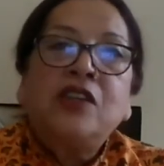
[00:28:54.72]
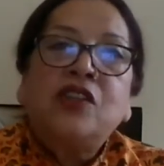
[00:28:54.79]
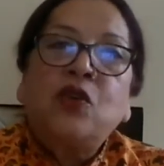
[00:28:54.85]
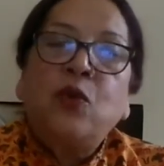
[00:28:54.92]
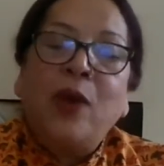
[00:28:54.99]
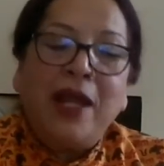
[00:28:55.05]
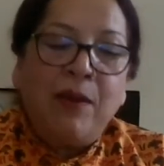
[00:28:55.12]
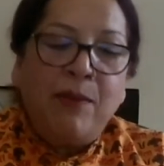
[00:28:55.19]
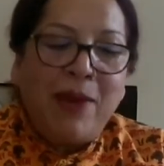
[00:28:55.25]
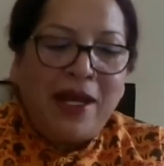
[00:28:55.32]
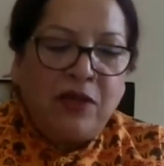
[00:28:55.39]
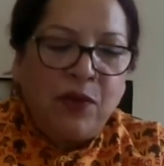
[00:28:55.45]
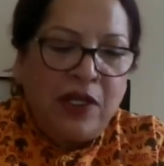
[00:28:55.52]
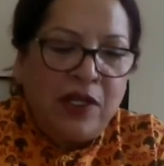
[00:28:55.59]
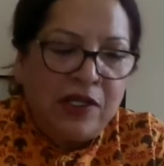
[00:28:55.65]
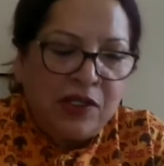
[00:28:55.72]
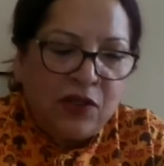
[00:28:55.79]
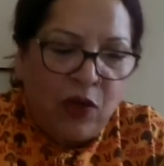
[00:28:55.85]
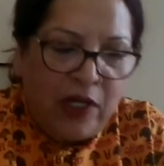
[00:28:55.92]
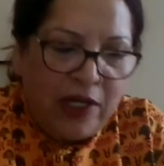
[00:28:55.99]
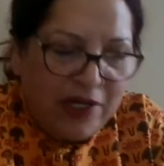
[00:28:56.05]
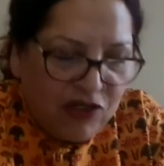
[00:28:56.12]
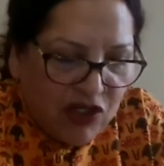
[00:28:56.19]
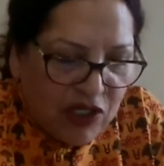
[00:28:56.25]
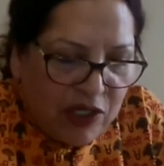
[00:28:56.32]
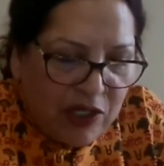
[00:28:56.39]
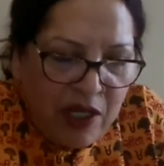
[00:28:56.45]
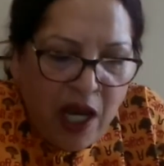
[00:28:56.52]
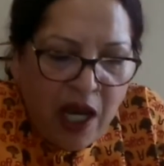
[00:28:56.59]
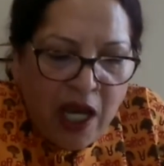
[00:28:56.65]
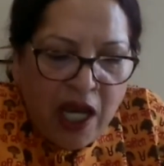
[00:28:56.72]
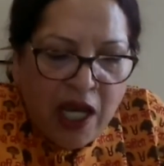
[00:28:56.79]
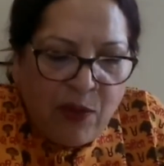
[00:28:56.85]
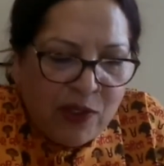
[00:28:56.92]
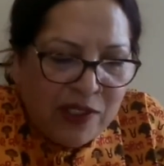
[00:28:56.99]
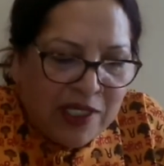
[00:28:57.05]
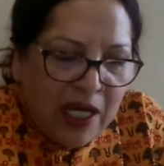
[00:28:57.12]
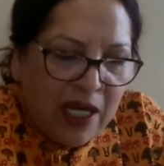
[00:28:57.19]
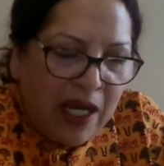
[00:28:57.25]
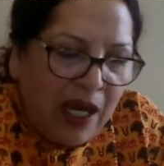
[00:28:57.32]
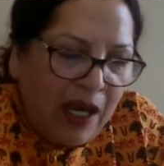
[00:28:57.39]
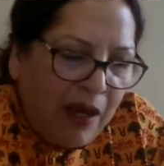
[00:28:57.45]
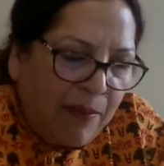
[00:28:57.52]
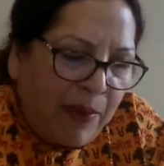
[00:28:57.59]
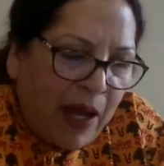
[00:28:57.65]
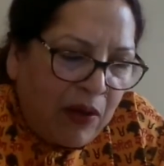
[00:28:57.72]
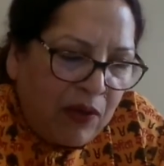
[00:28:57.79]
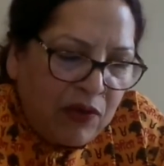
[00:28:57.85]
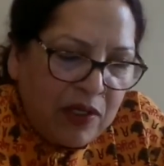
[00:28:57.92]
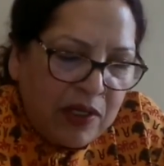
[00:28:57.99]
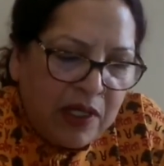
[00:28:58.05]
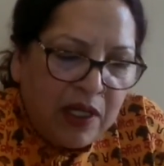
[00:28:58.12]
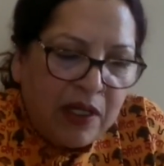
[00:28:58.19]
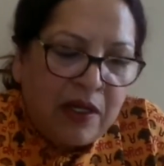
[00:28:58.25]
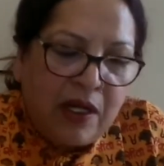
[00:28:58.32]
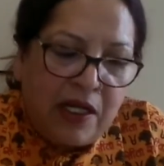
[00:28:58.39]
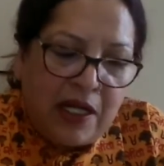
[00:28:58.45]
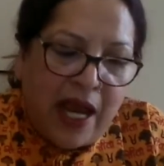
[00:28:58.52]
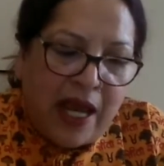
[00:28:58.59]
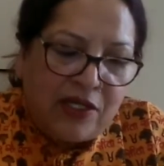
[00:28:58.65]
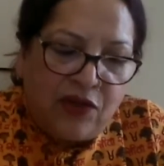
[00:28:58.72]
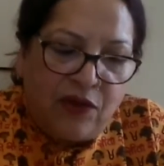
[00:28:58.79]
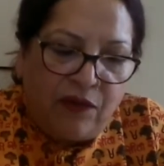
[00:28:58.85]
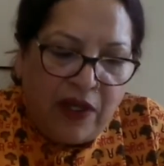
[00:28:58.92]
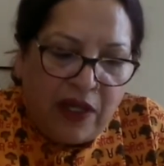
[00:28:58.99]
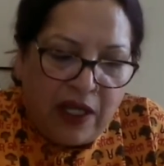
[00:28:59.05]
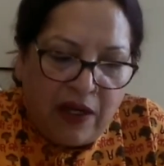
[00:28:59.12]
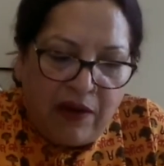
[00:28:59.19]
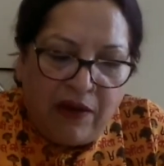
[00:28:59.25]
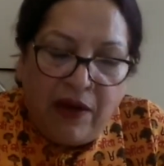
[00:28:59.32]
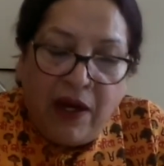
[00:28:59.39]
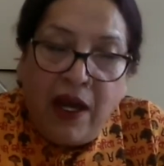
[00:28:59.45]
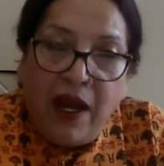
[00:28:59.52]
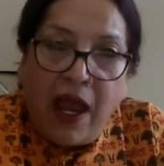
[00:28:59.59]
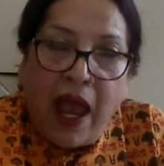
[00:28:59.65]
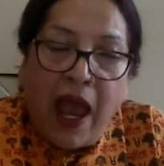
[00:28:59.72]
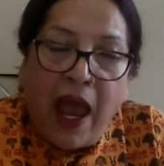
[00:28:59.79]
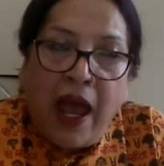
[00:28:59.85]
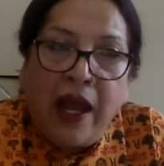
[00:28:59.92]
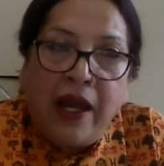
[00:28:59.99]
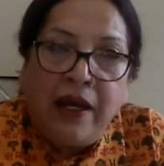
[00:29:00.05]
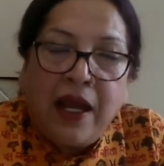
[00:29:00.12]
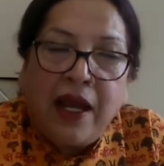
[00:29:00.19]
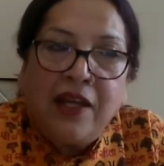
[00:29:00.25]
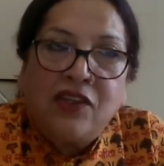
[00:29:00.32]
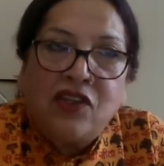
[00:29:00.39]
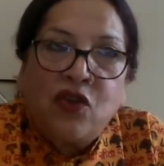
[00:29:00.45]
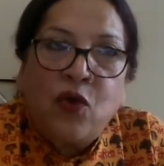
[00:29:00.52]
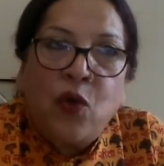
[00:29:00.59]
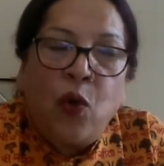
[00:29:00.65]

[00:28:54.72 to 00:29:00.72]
So when he met with this collision, he was thinking about the catastrophe theory and its